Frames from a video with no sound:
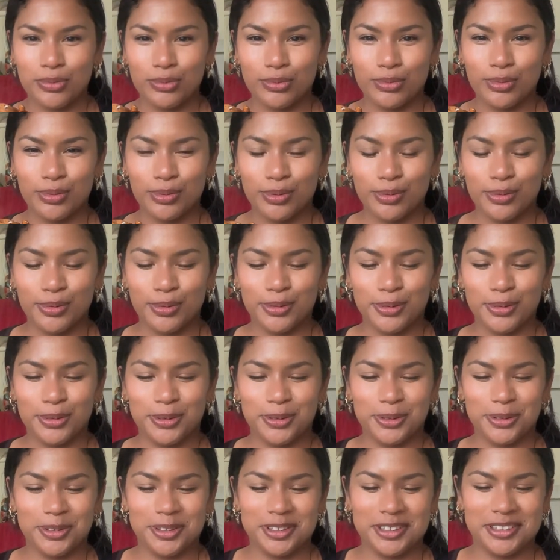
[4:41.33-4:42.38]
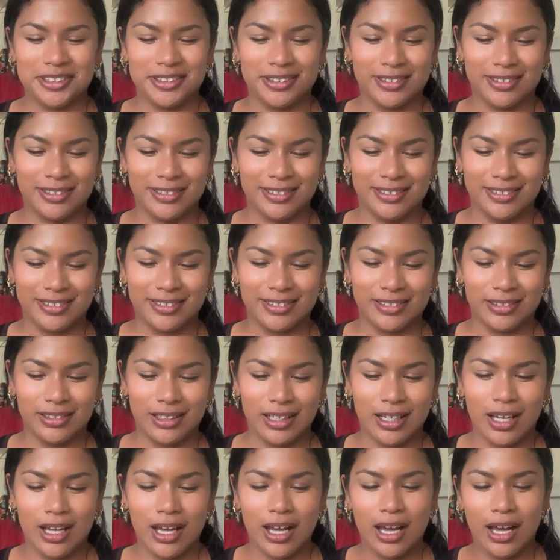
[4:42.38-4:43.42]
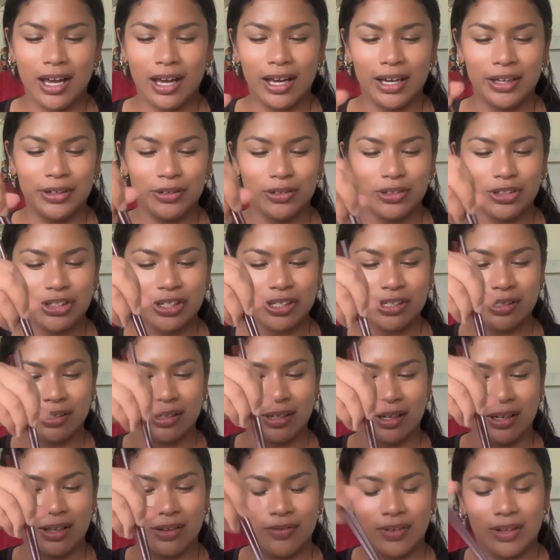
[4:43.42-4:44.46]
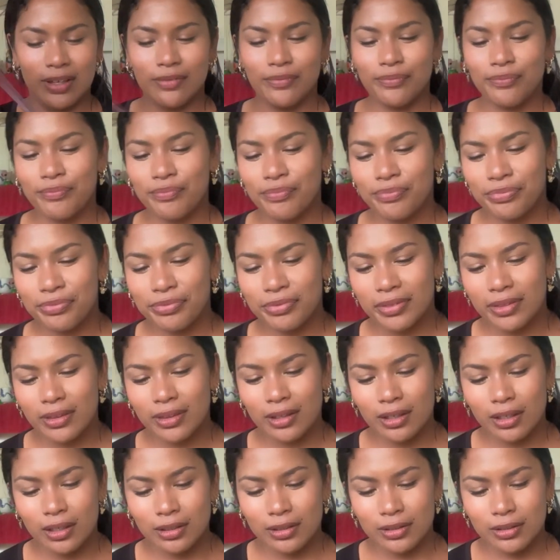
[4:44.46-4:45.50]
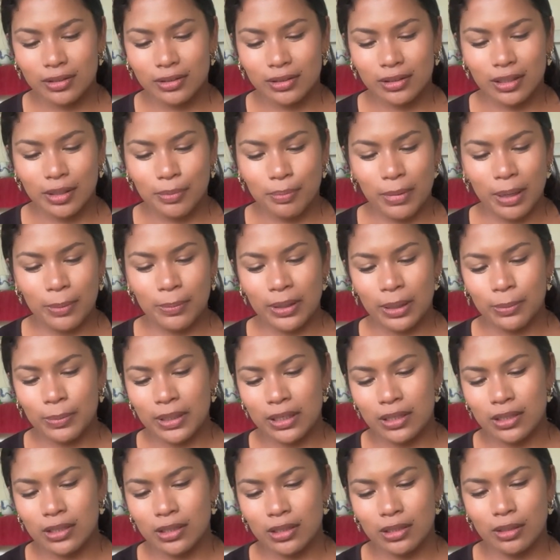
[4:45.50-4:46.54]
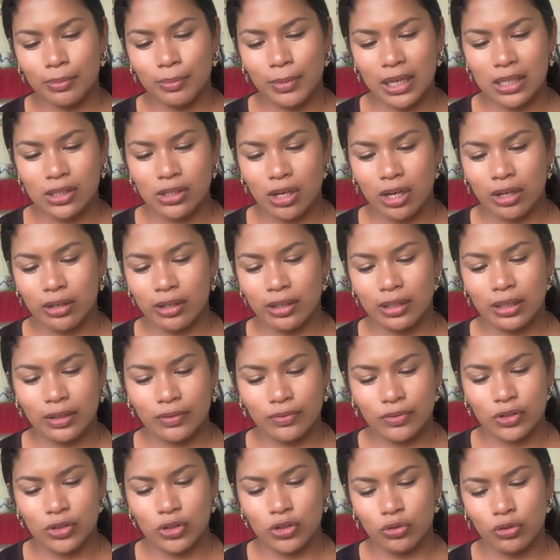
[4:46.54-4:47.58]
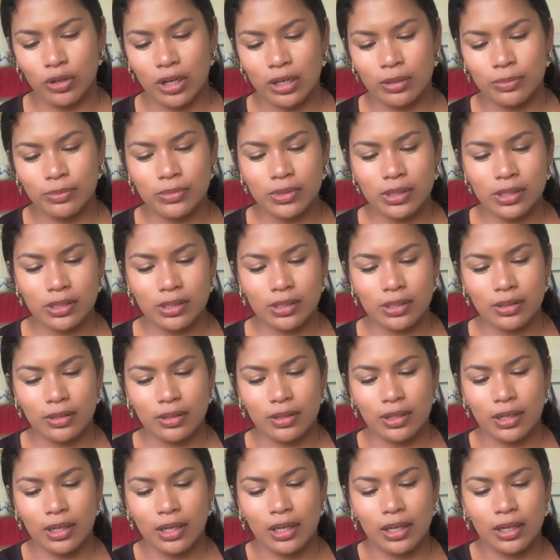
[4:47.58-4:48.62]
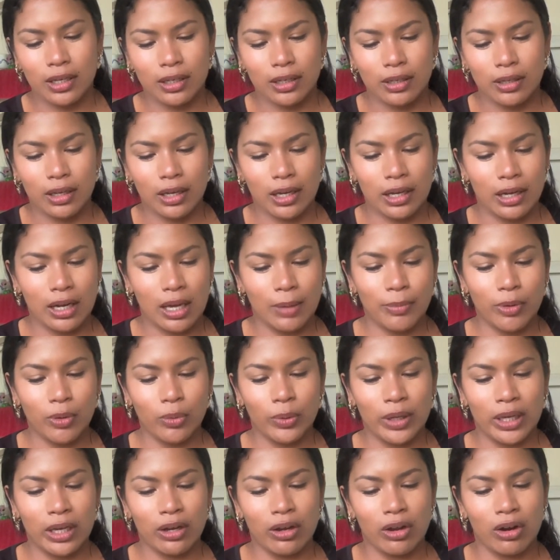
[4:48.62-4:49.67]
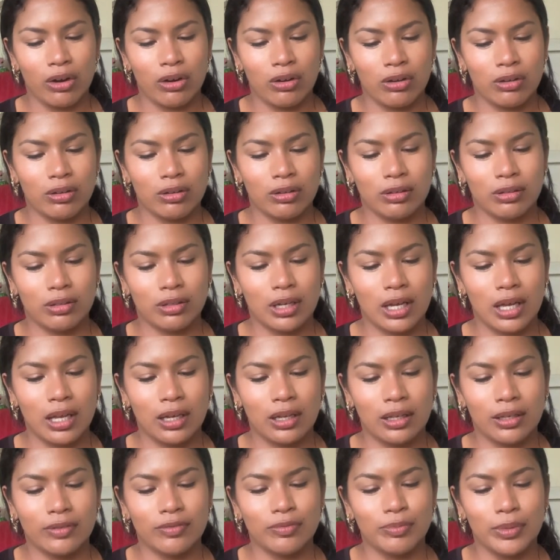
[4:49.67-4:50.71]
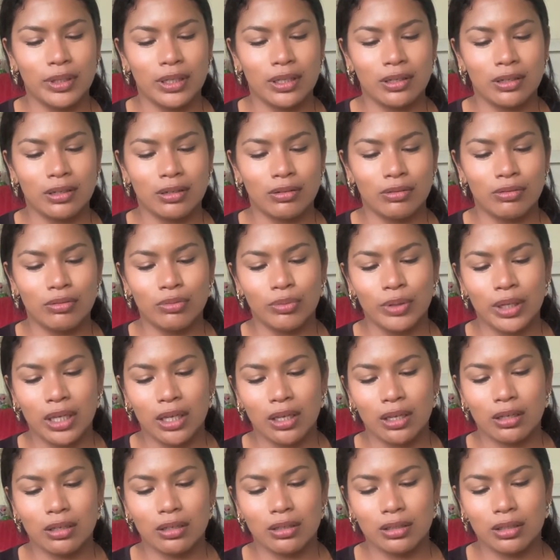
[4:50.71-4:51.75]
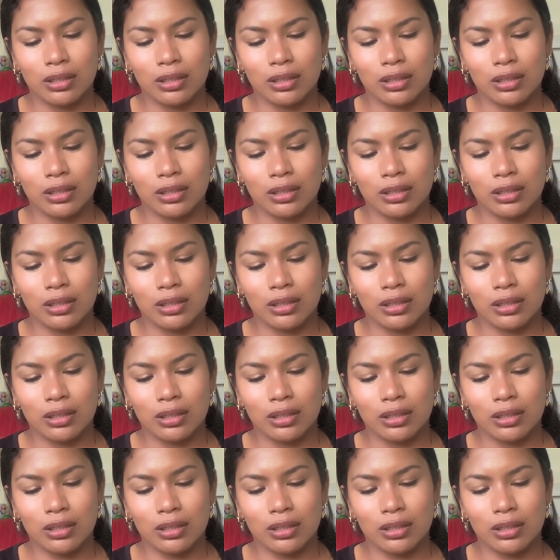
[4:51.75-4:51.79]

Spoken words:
Ooh. I know she's gonna love it. My daughter loves drums, and I'm a wing girl. I love me a good old wing.